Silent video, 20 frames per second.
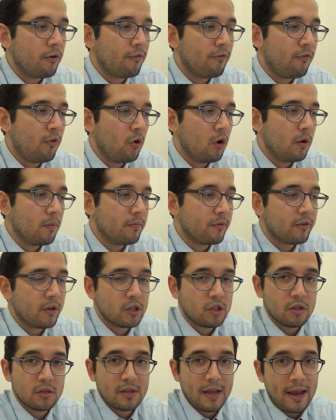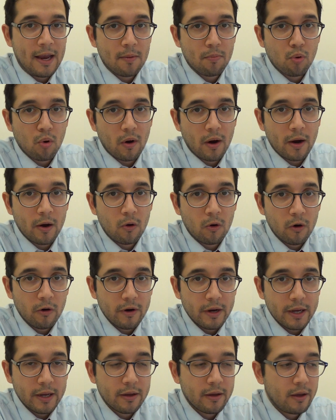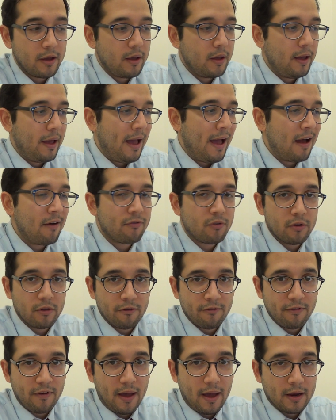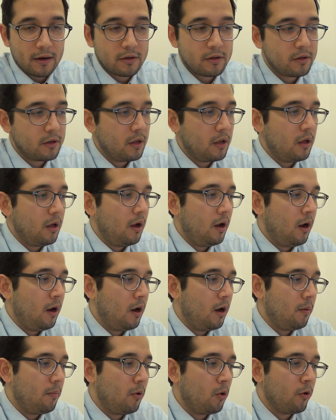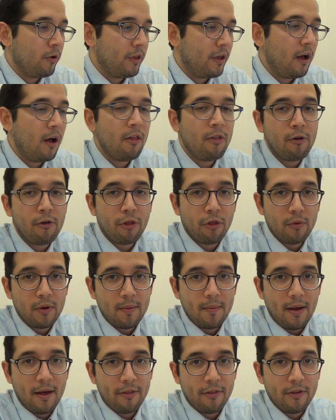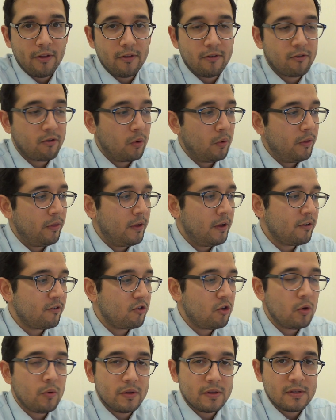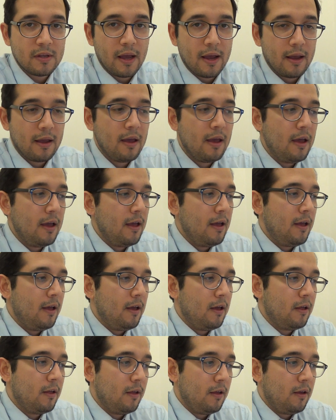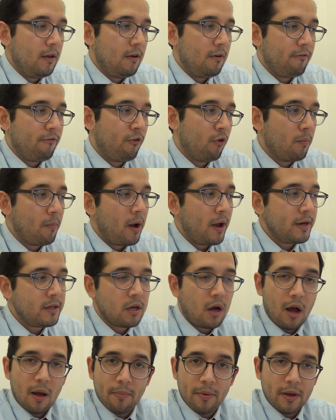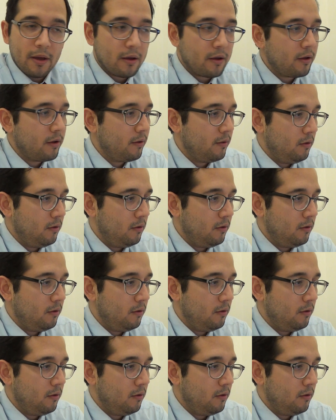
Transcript: form such as a priori, after the fact, or the other three methods. So in this you would say, for my topic,